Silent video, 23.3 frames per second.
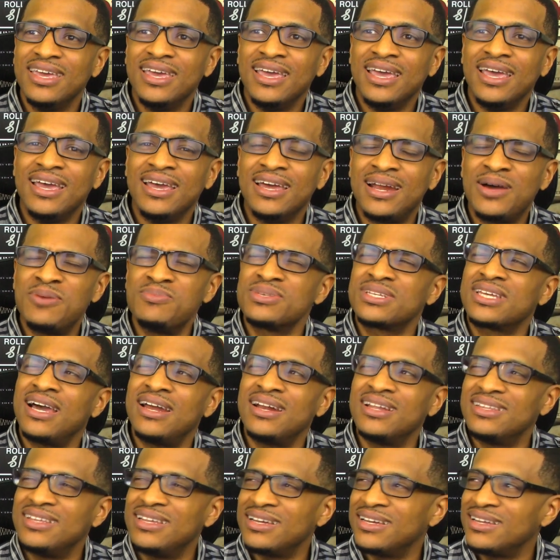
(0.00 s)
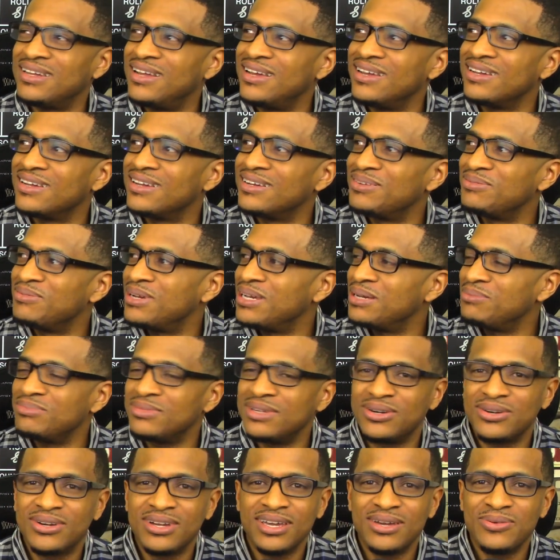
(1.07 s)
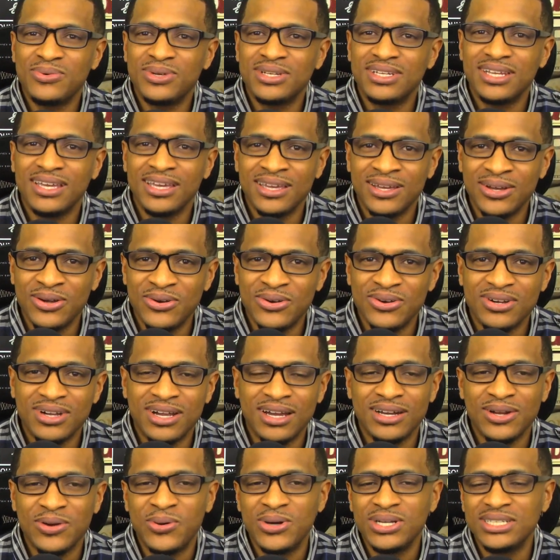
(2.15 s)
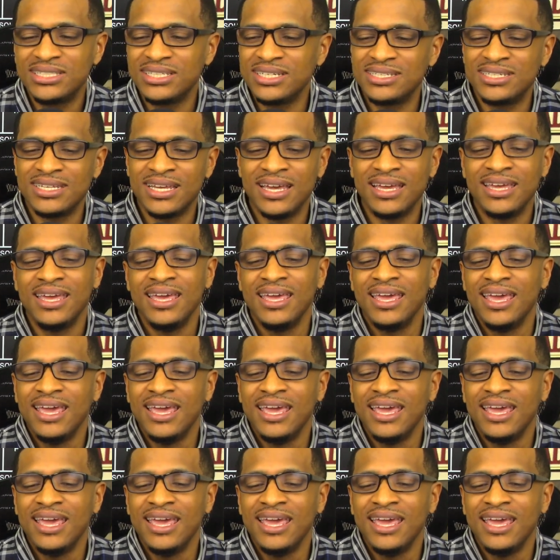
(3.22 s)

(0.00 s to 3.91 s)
And I'm kind of thinking like, I'm, um, okay, what the hell kind of question is that?